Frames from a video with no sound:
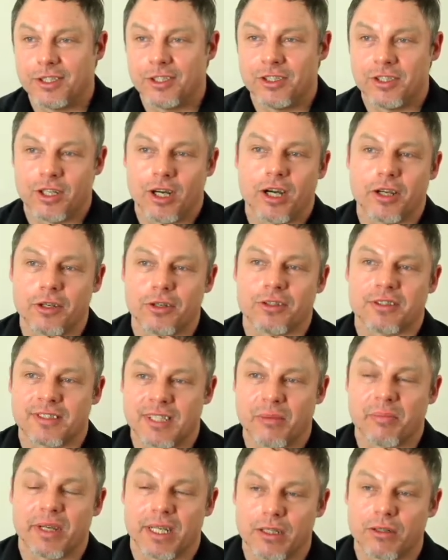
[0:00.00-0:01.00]
Not your
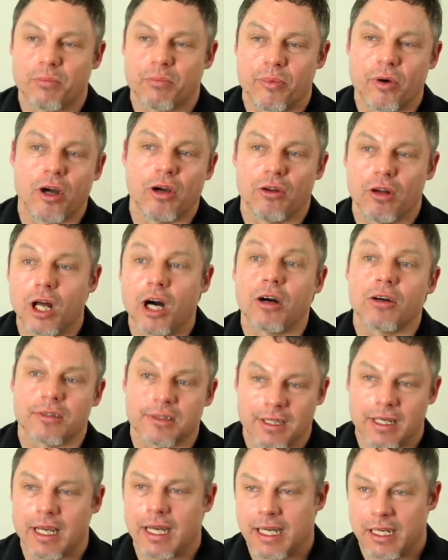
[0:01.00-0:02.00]
typical
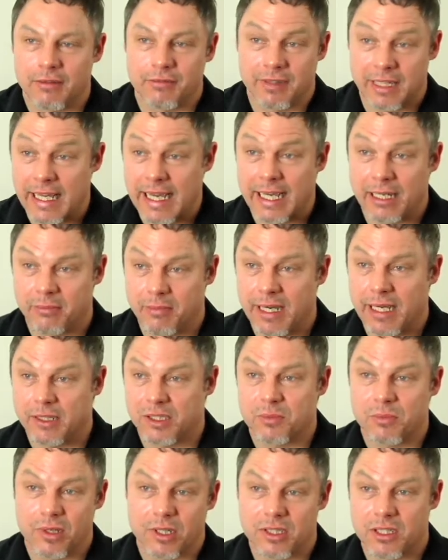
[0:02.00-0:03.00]
prolonged kind of land
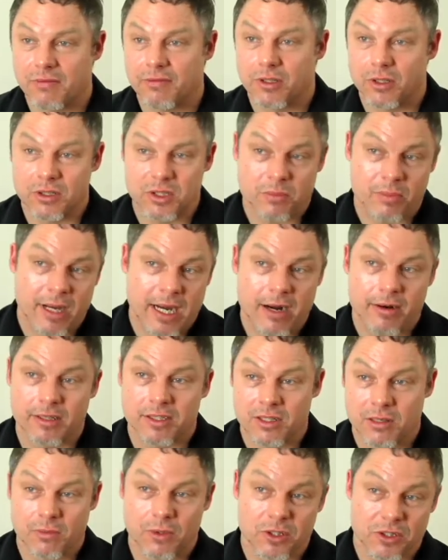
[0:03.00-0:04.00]
battles, because of course
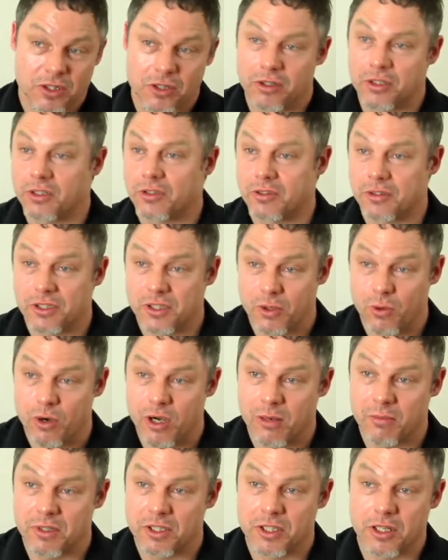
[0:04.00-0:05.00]
pirates are more suited to
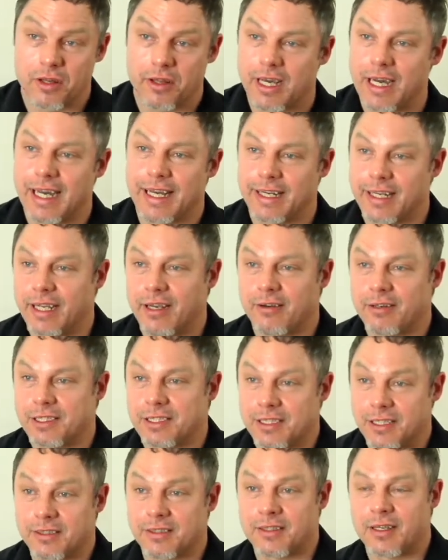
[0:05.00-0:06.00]
skirmish, so the idea
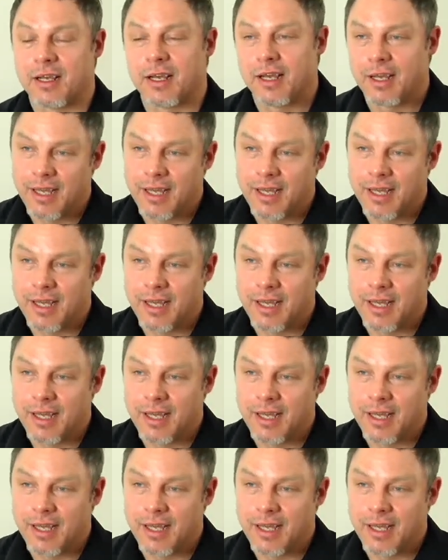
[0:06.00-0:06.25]
is it's